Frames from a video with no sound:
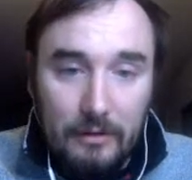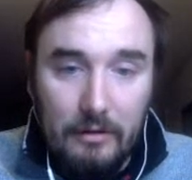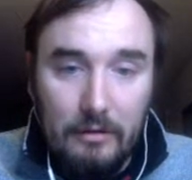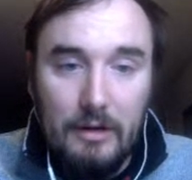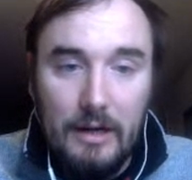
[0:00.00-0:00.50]

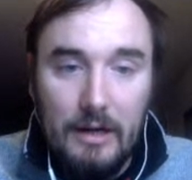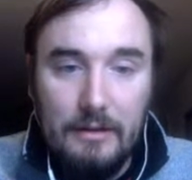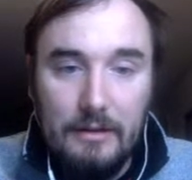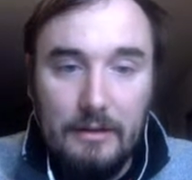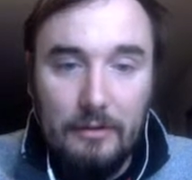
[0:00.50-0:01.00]

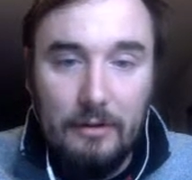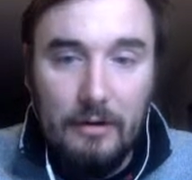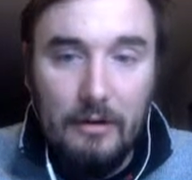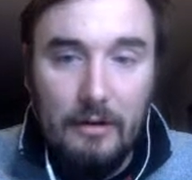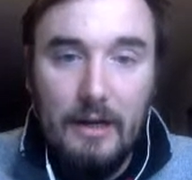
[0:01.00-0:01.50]
So these
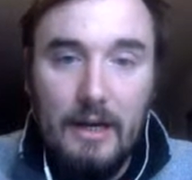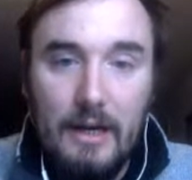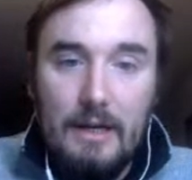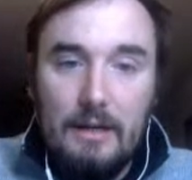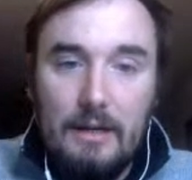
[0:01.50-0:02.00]
are
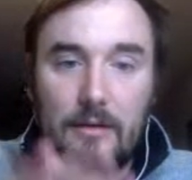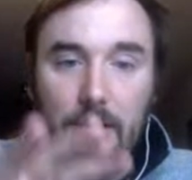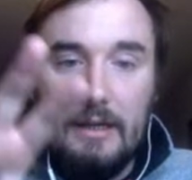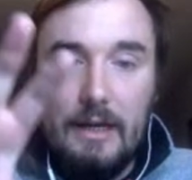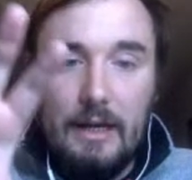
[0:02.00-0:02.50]

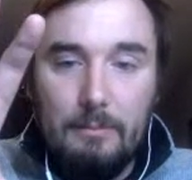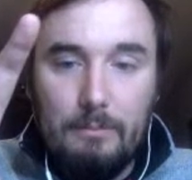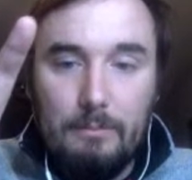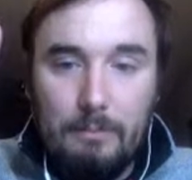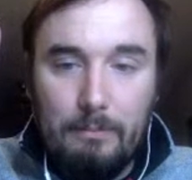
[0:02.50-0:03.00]
like
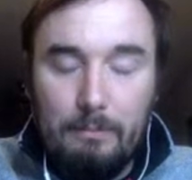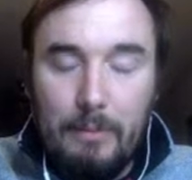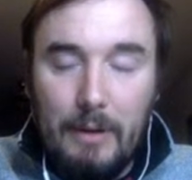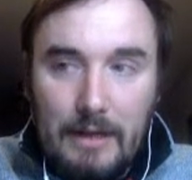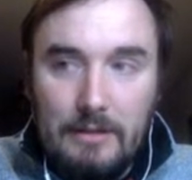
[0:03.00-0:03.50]

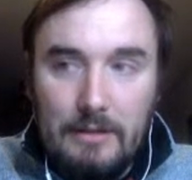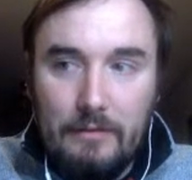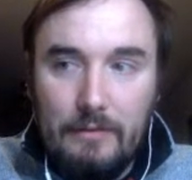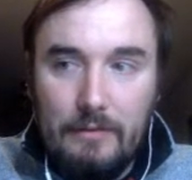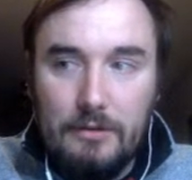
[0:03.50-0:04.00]
pike
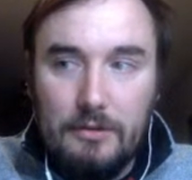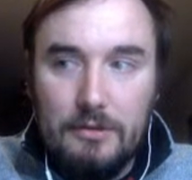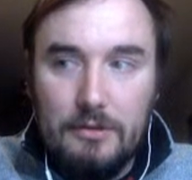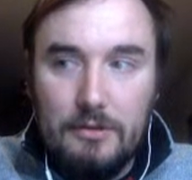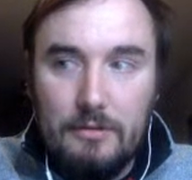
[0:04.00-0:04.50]

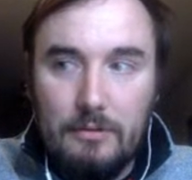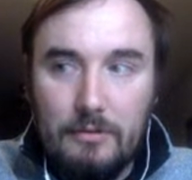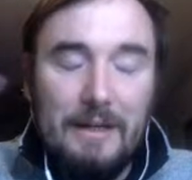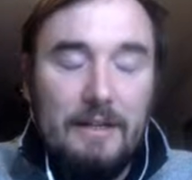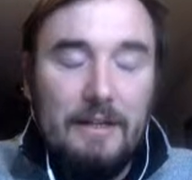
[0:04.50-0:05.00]
dogfish
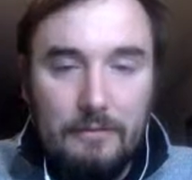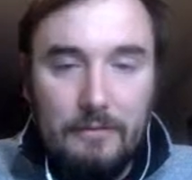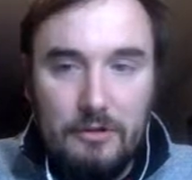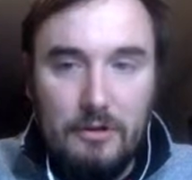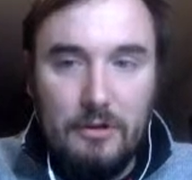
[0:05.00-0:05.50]
or spiny
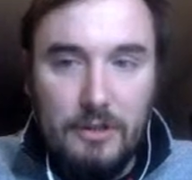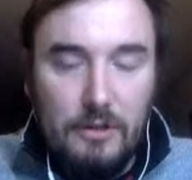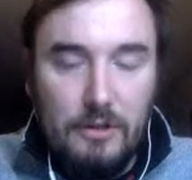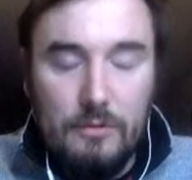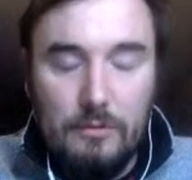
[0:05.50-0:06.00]
dogfish are
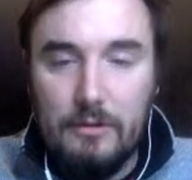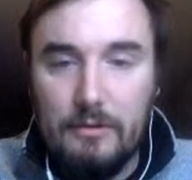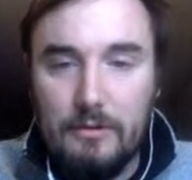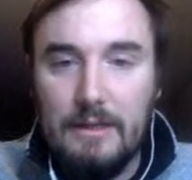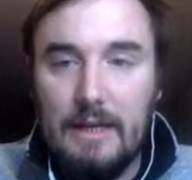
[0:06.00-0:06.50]

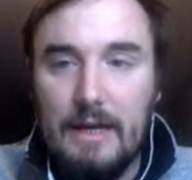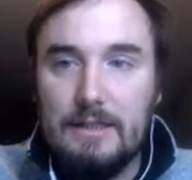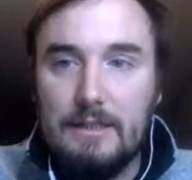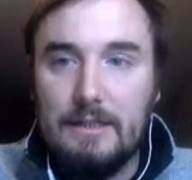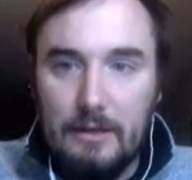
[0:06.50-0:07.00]
unusual in
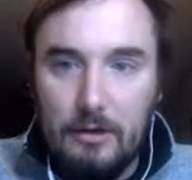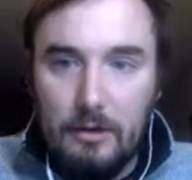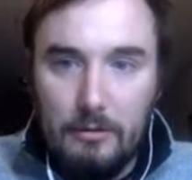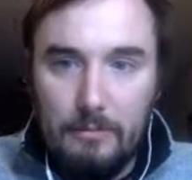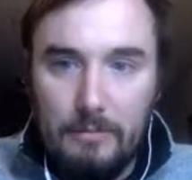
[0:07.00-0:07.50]
that they
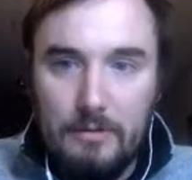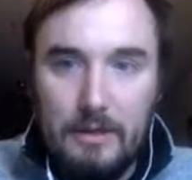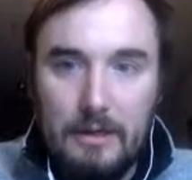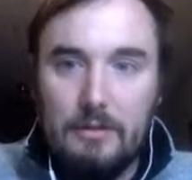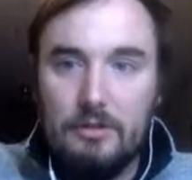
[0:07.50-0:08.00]
can go
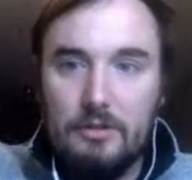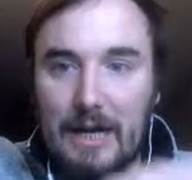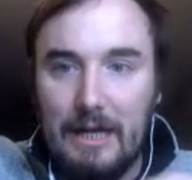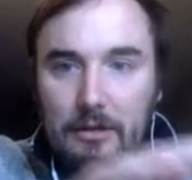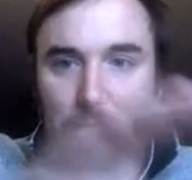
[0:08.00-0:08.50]
between
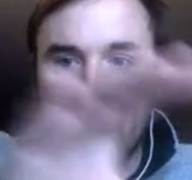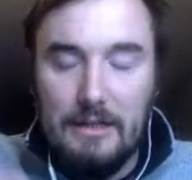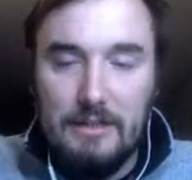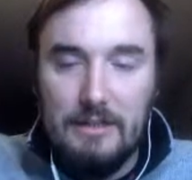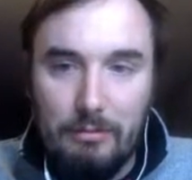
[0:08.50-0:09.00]

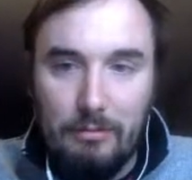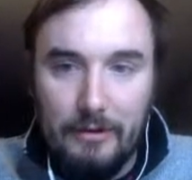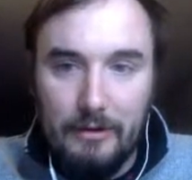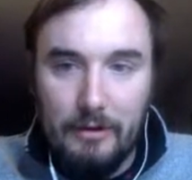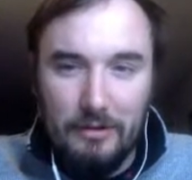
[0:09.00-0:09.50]
shallow and deep
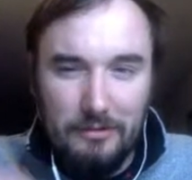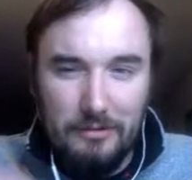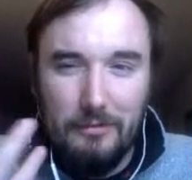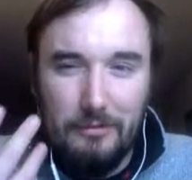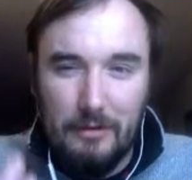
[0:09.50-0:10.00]
water,
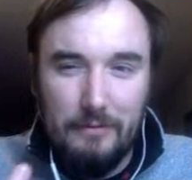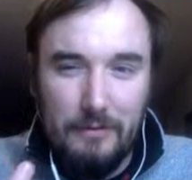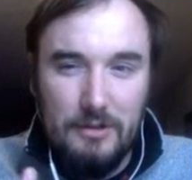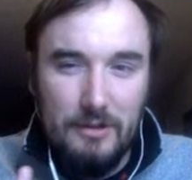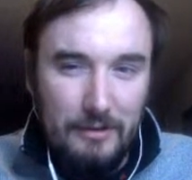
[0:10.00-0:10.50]
whereas most
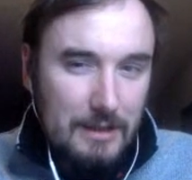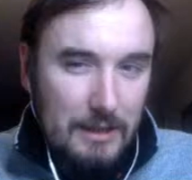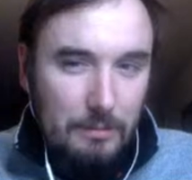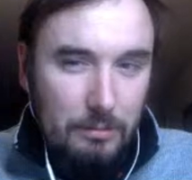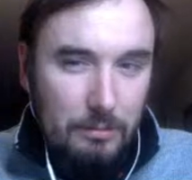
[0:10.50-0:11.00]
dogfish just
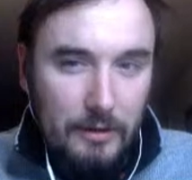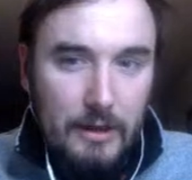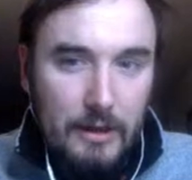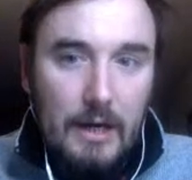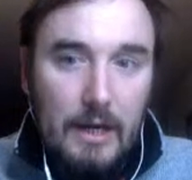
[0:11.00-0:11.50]
like deep
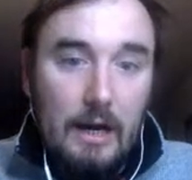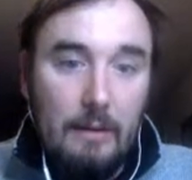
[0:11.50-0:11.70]
water.